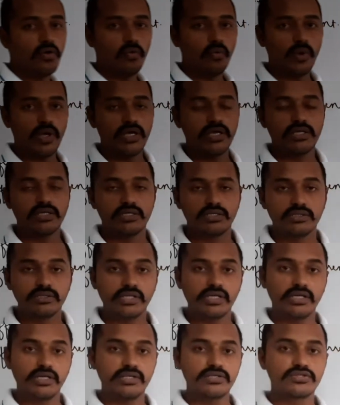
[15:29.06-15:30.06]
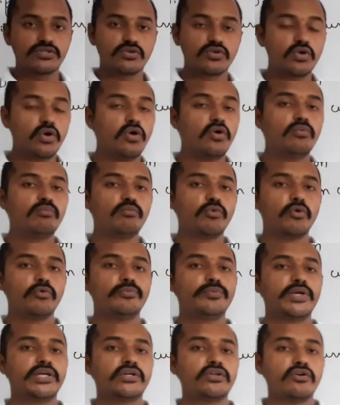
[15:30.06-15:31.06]
where there is no
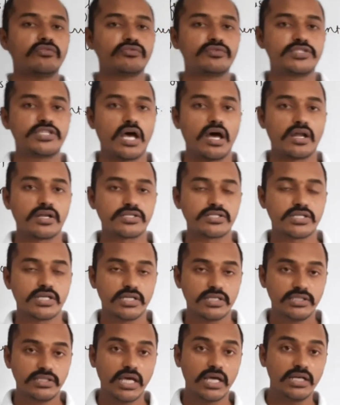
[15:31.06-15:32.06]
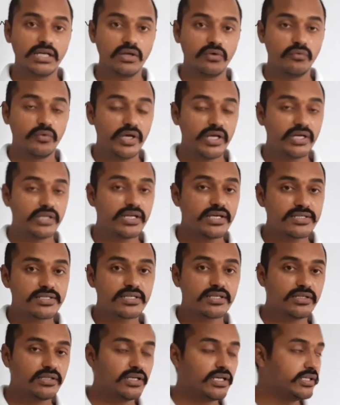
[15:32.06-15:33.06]
movement of charge, L, where it is
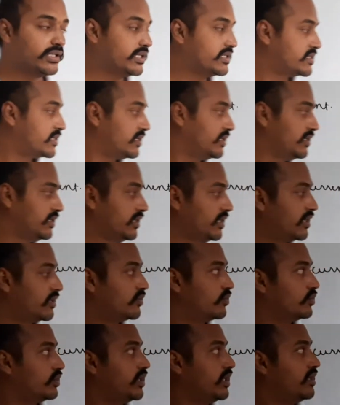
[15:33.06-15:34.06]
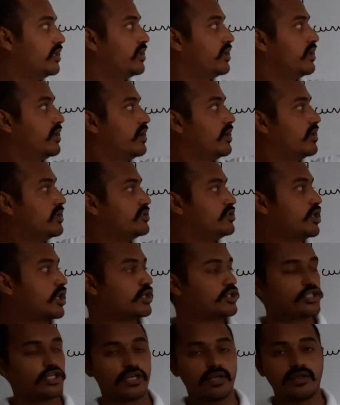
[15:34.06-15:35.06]
near to the
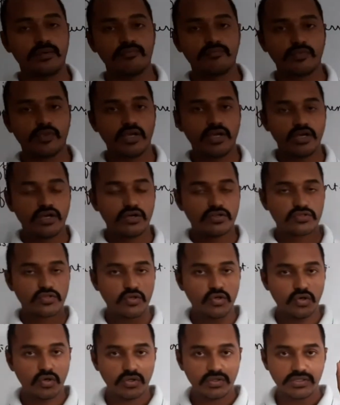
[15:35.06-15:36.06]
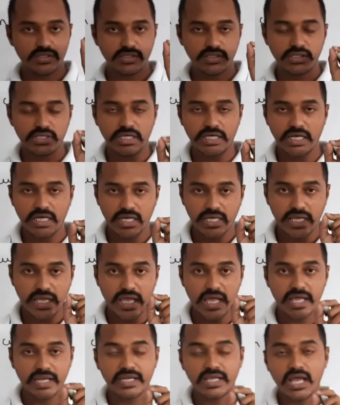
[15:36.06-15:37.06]
junction. So
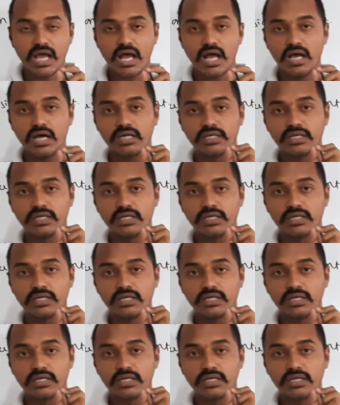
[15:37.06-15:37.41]
area